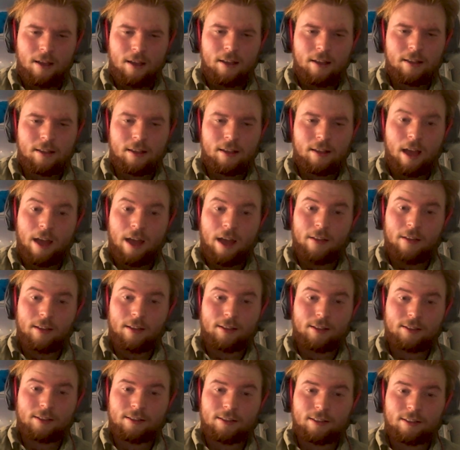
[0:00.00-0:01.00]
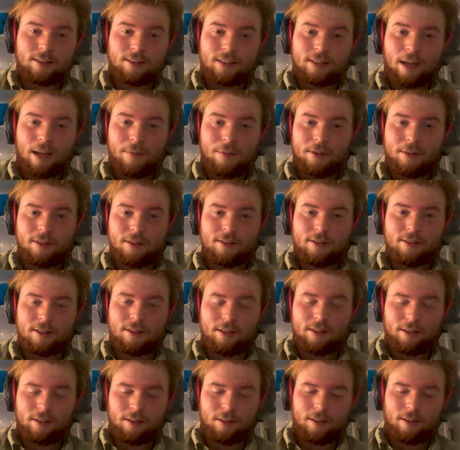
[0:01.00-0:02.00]
this happened,
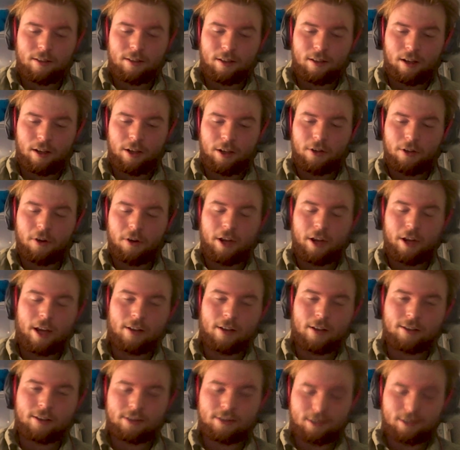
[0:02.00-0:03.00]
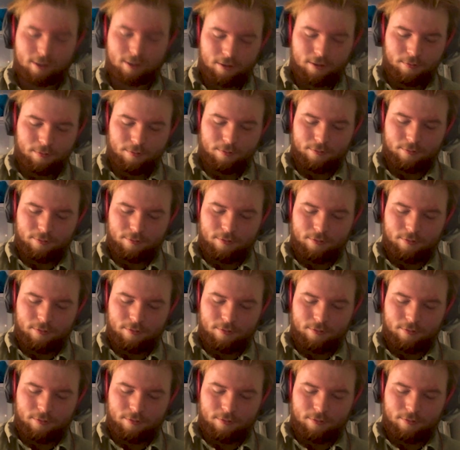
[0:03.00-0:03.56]
and I got out, and